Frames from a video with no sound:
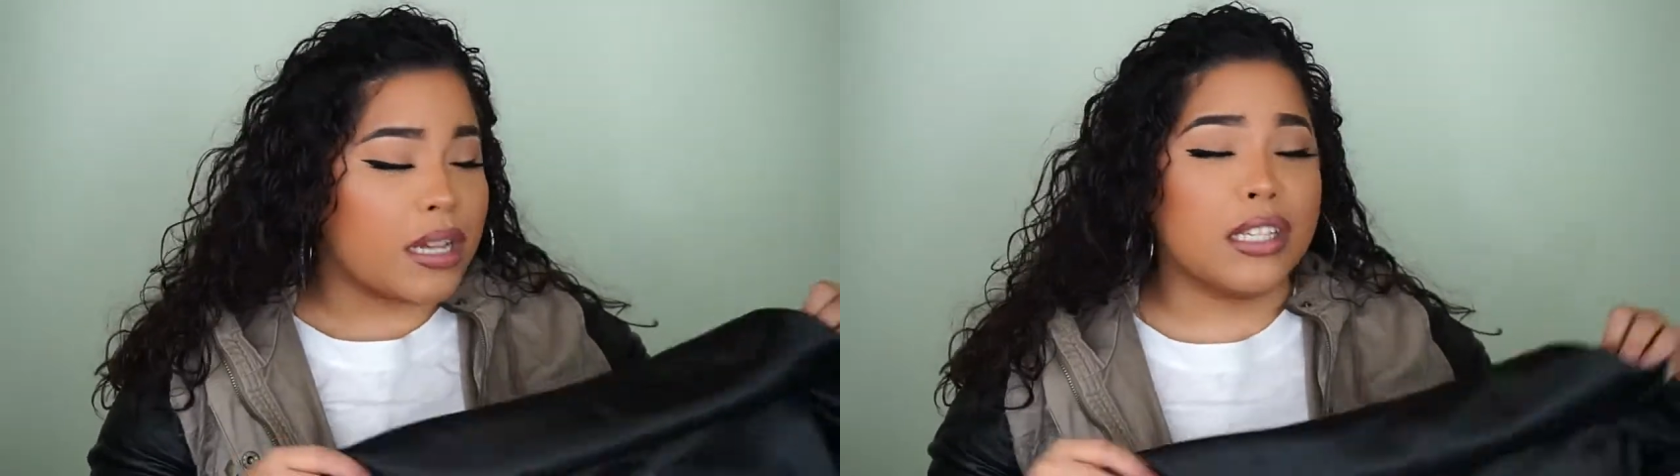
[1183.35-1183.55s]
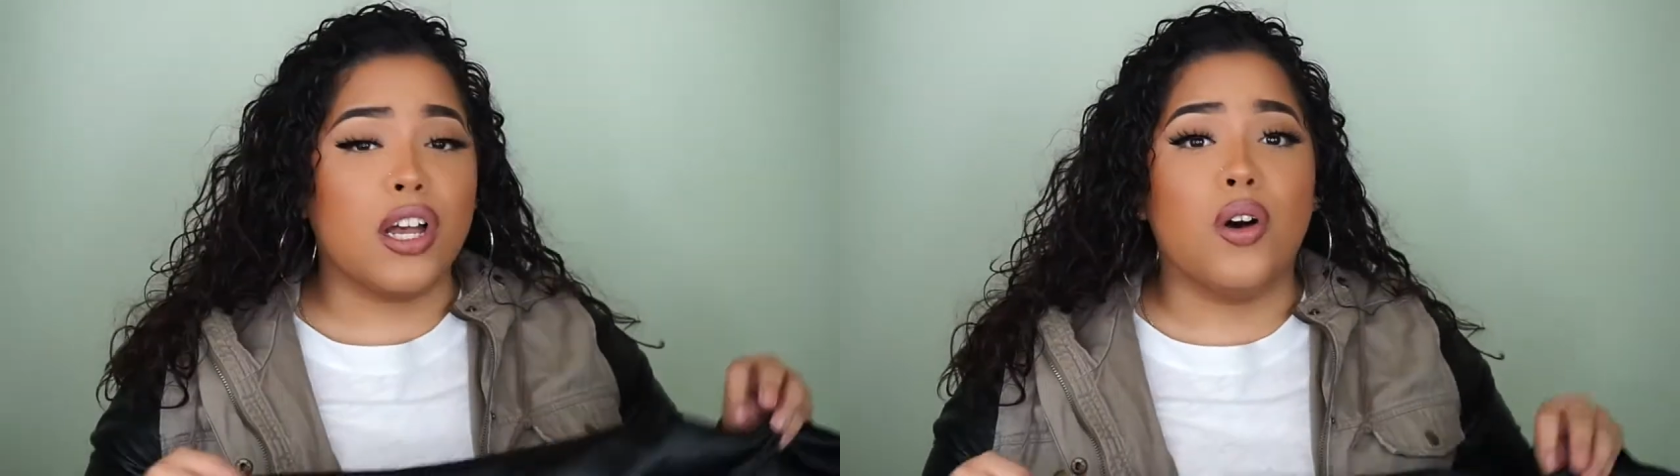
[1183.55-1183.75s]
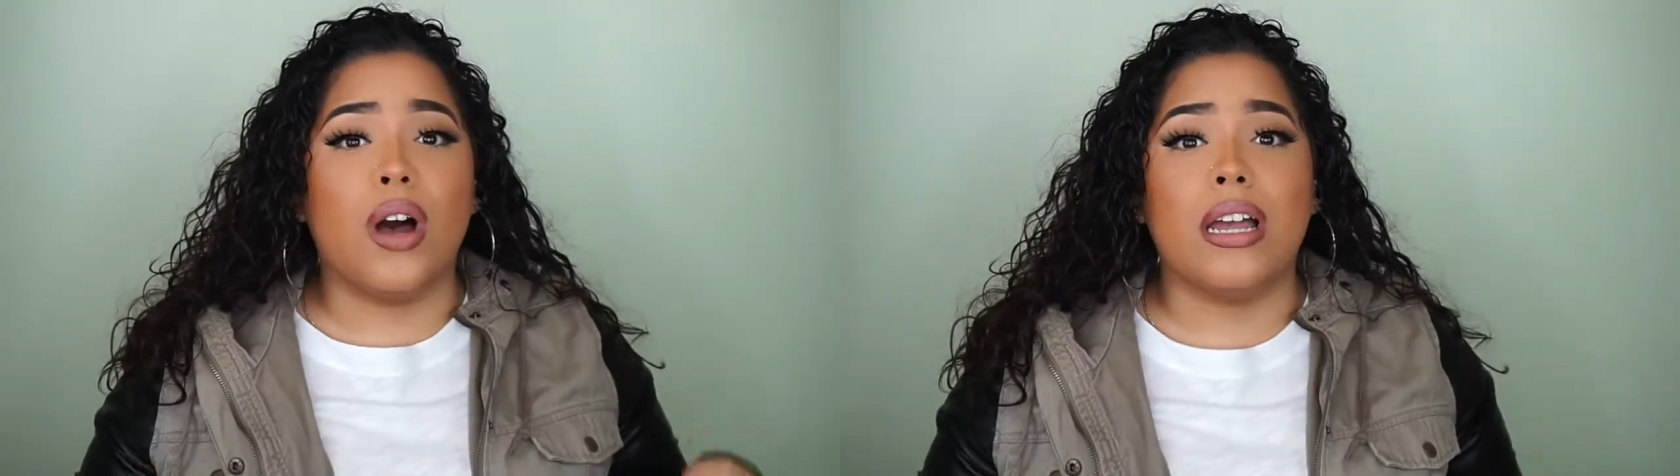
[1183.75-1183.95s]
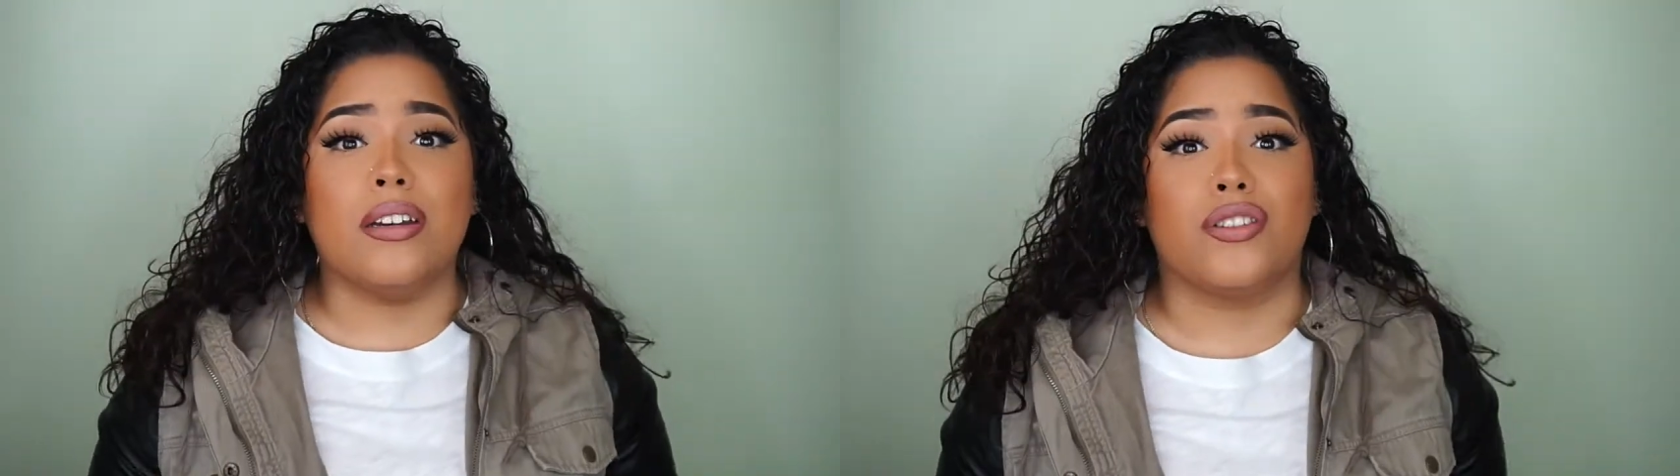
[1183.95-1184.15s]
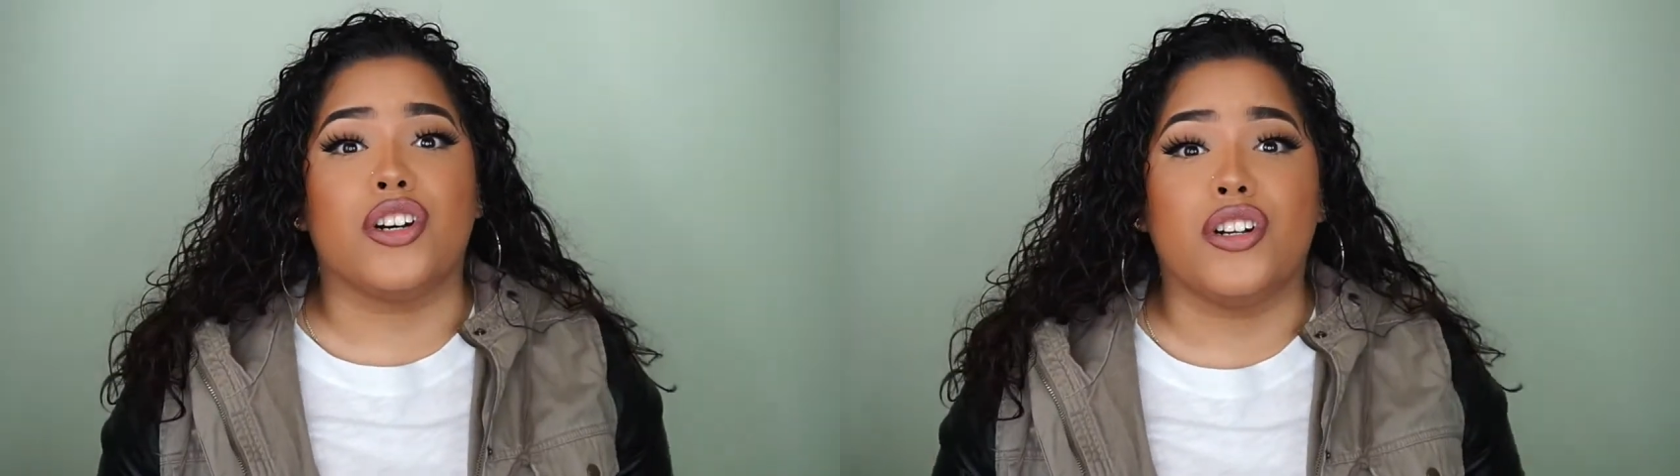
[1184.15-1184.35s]
So
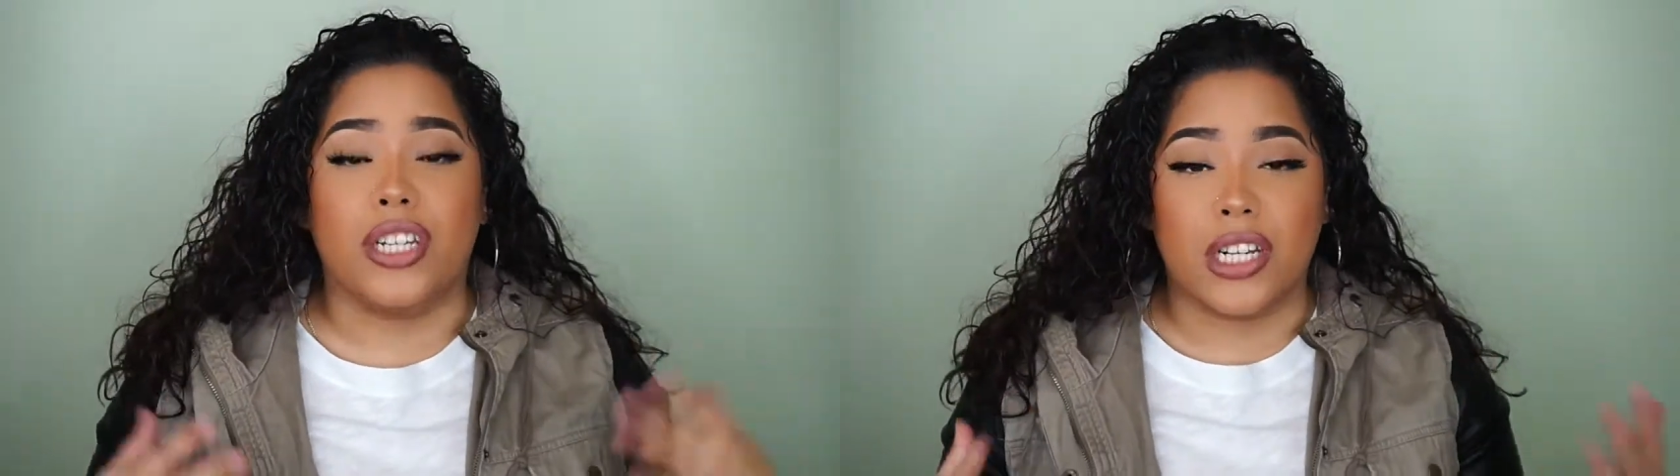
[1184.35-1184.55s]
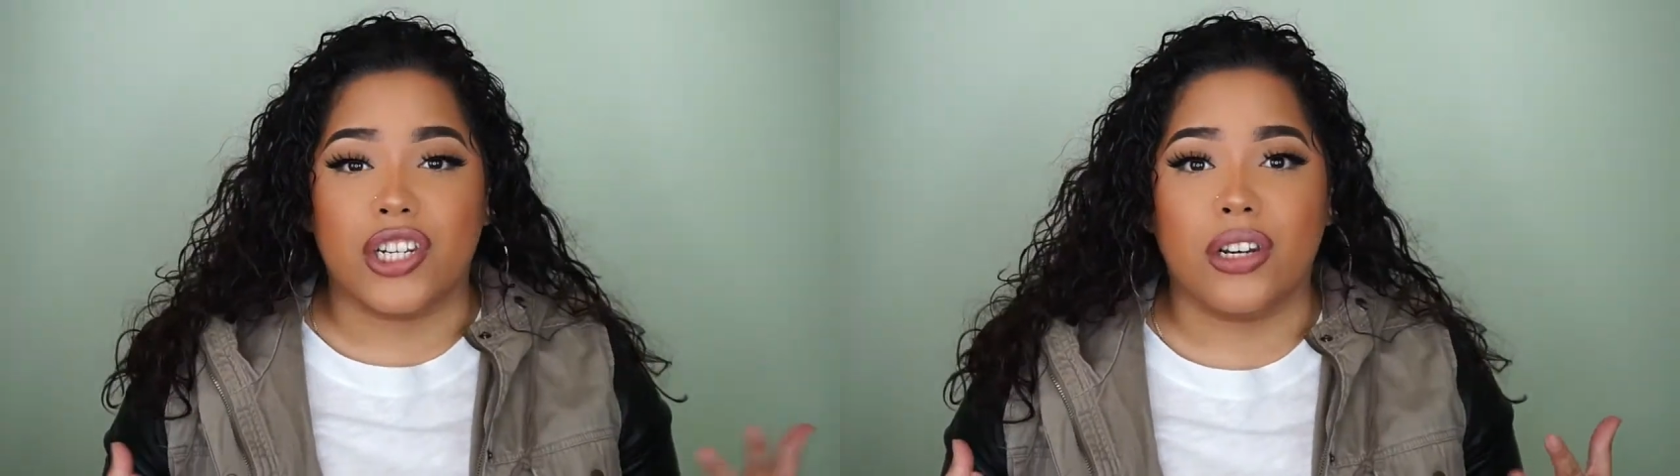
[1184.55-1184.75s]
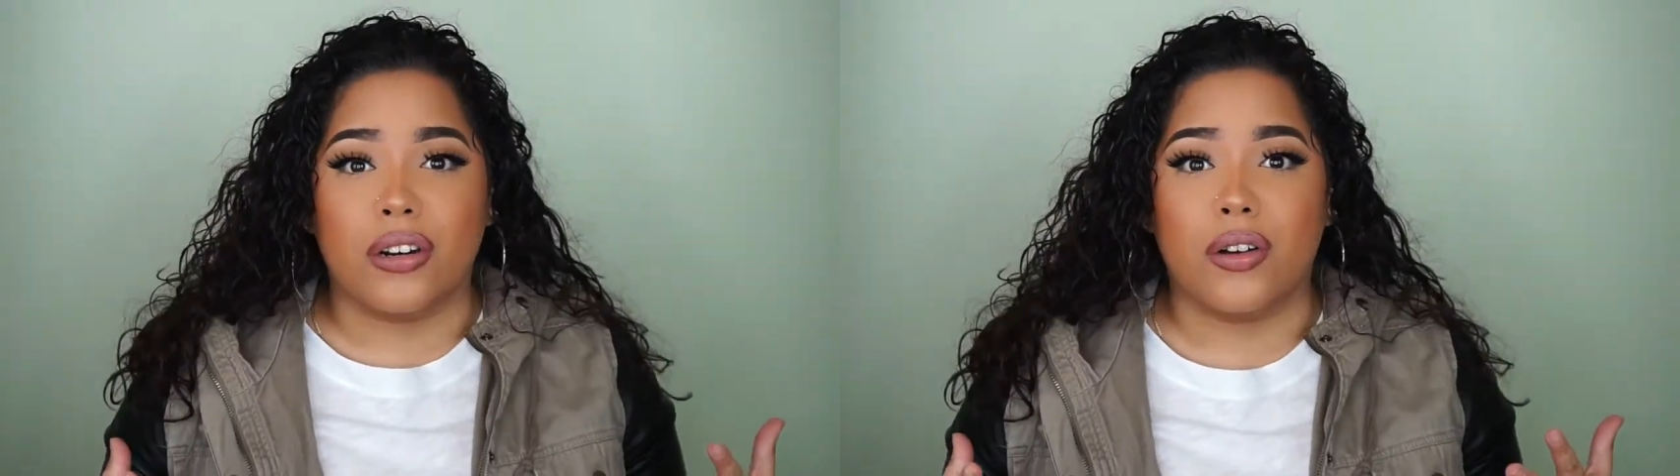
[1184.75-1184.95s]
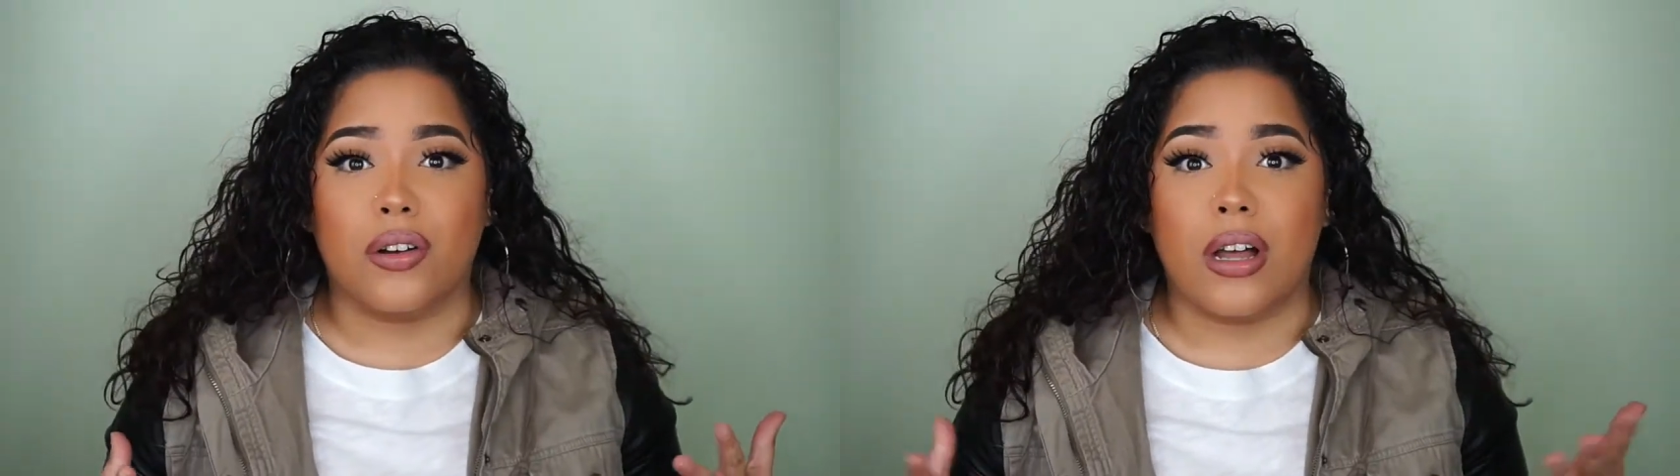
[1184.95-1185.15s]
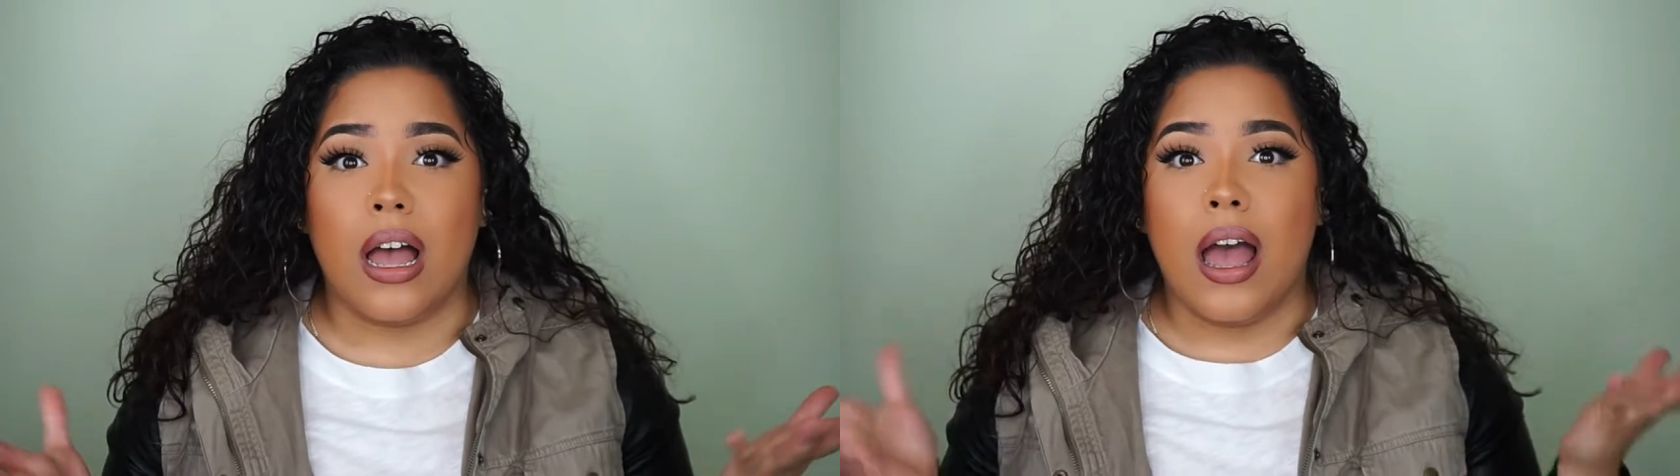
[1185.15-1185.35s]

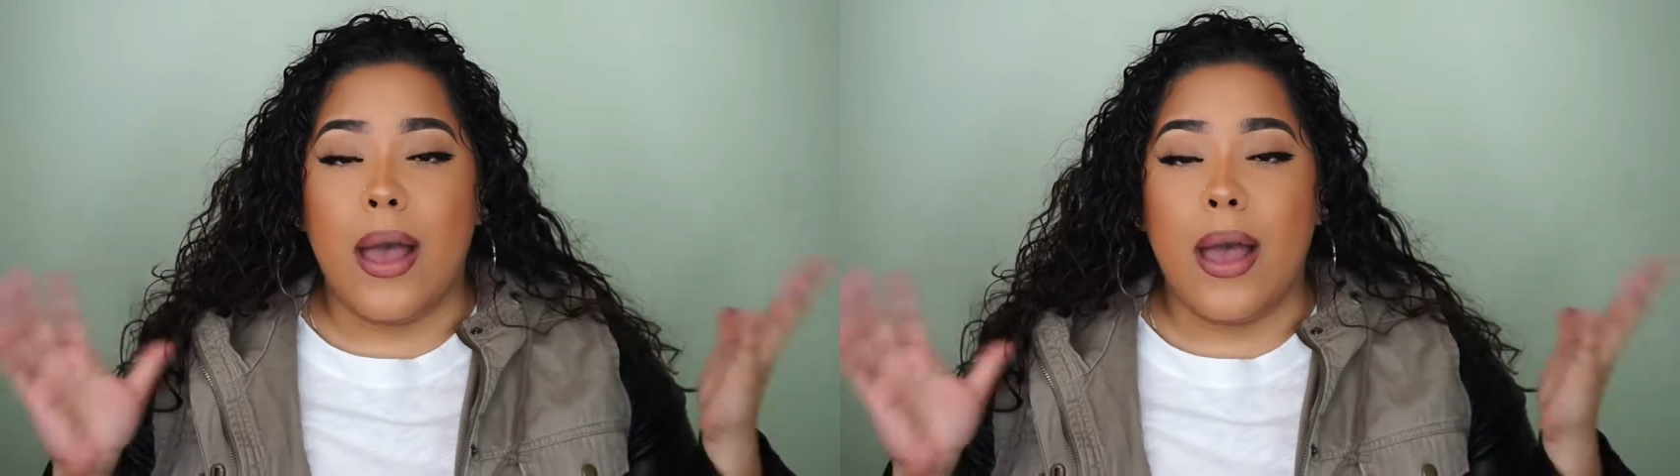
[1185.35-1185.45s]
traditional